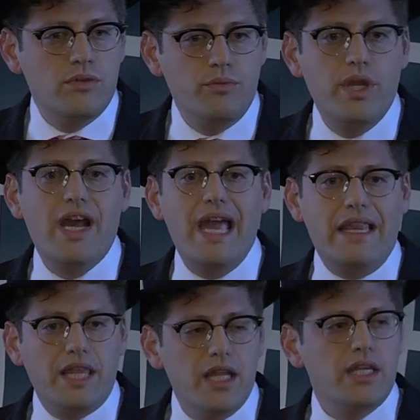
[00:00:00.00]
We are
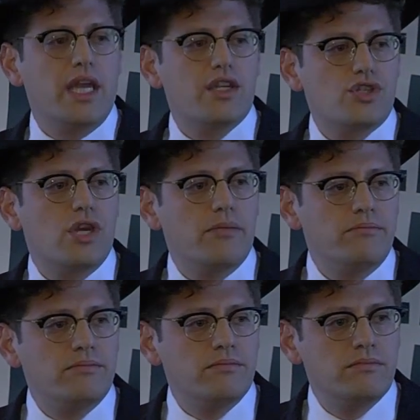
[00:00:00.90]
telling Hashem,
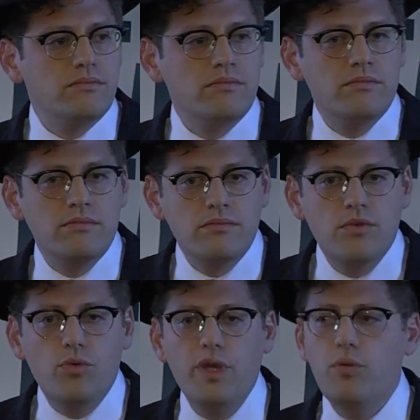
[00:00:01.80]

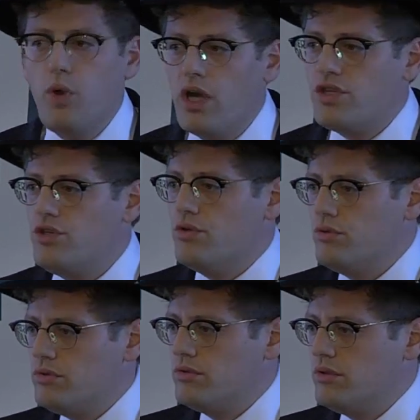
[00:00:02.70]
we want you
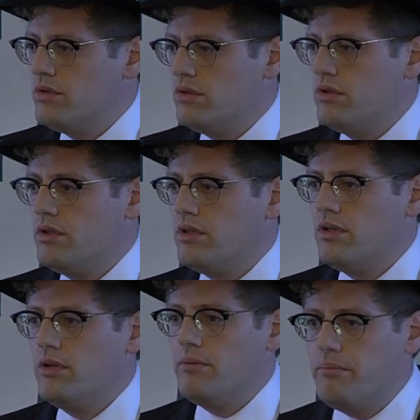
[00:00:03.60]

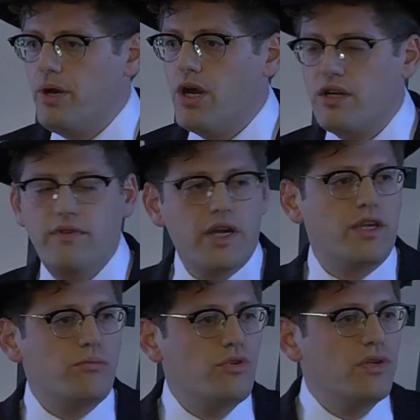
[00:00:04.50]
part of our
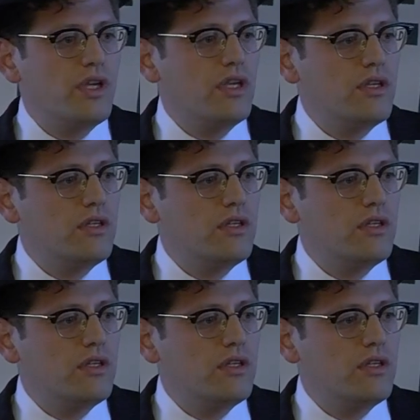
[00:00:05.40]
community.